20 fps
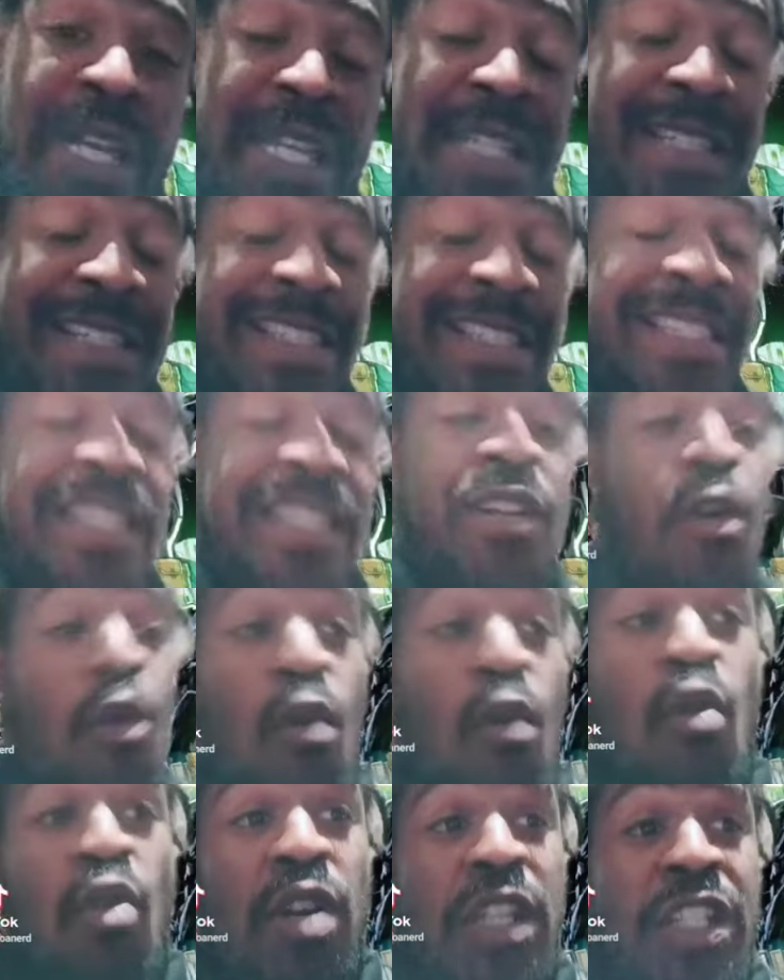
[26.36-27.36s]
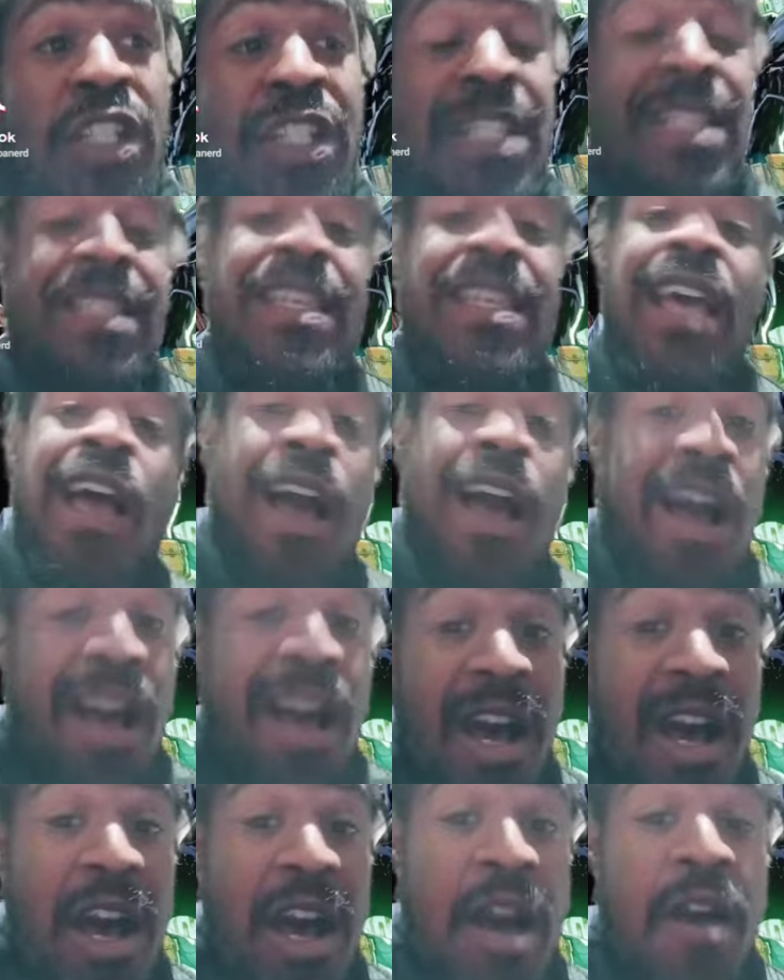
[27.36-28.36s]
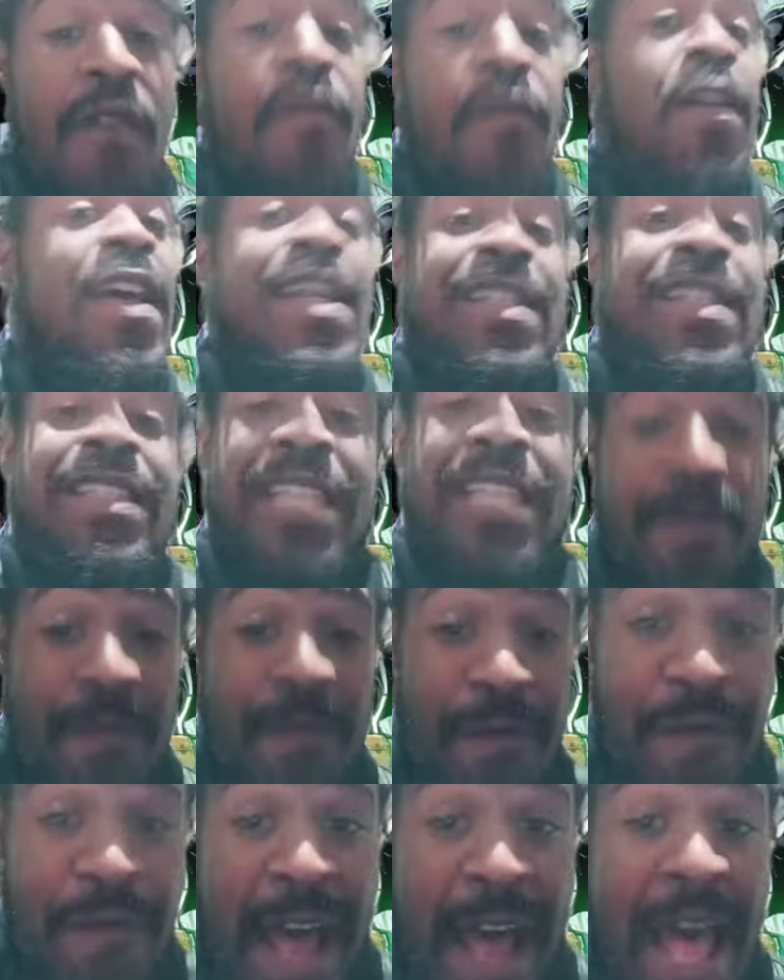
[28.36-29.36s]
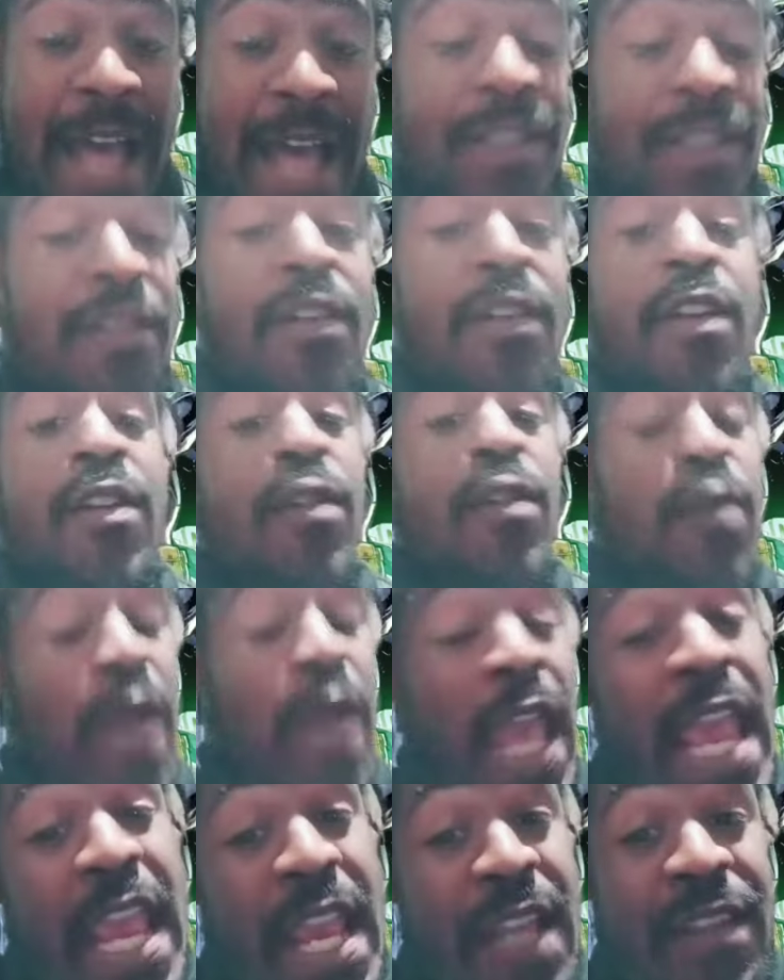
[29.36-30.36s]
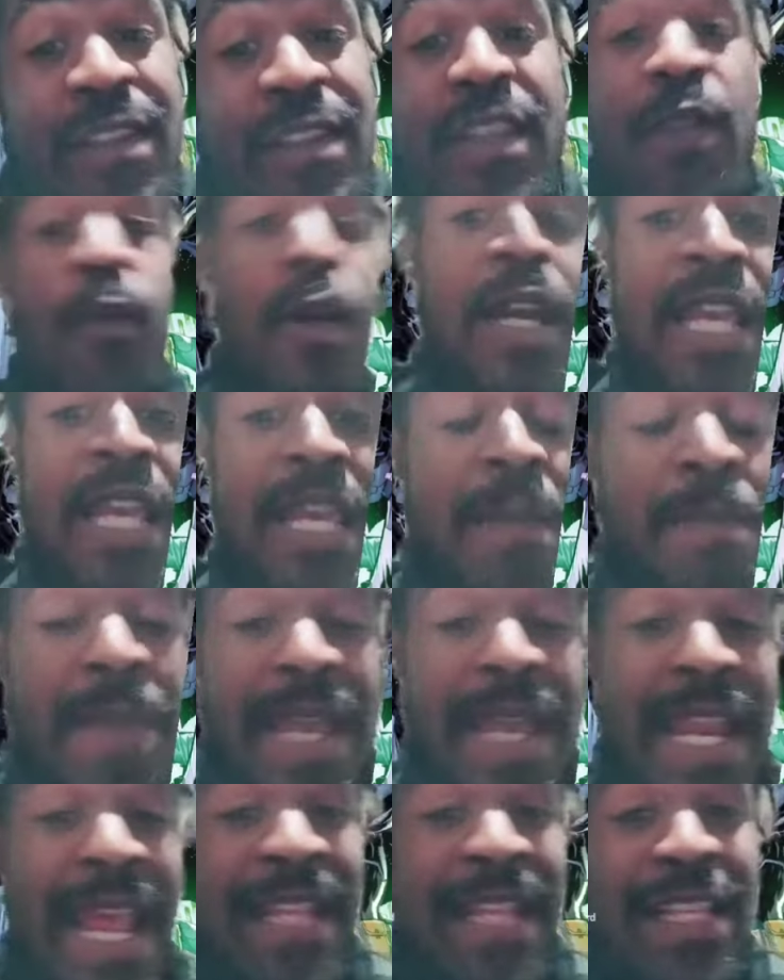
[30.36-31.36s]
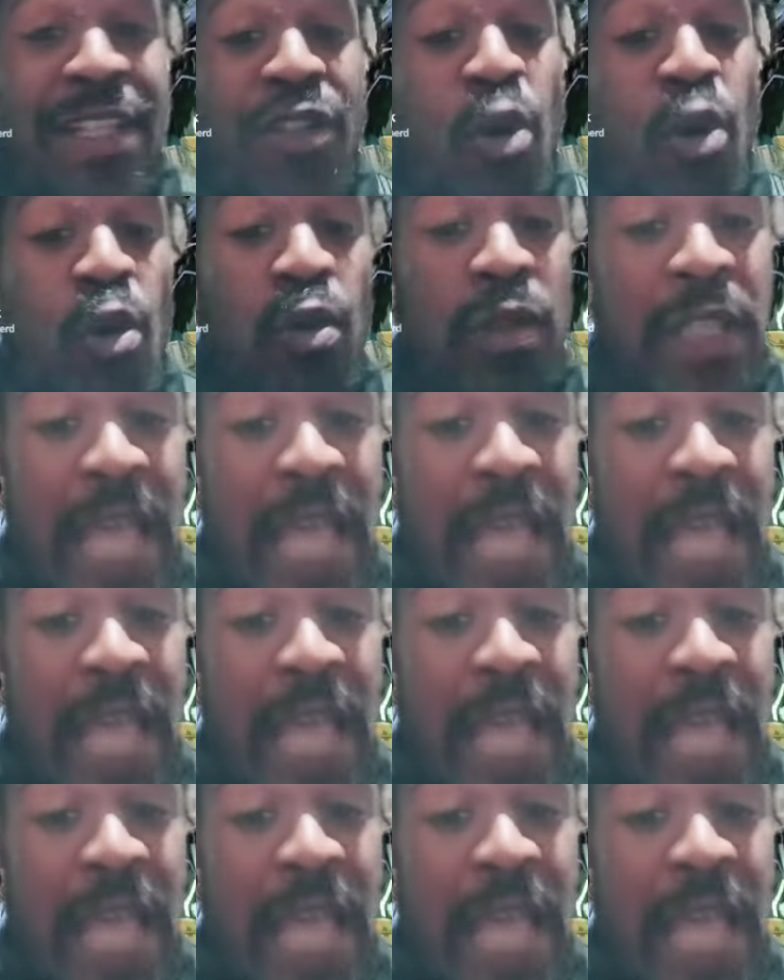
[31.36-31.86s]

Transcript: we get to see the origins of Tim Fox and see where he been at this whole